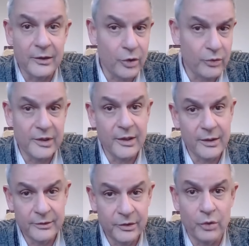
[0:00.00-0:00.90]

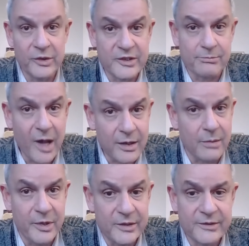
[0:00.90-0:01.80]
known as,
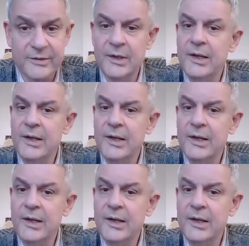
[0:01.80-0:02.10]
Maghrebis,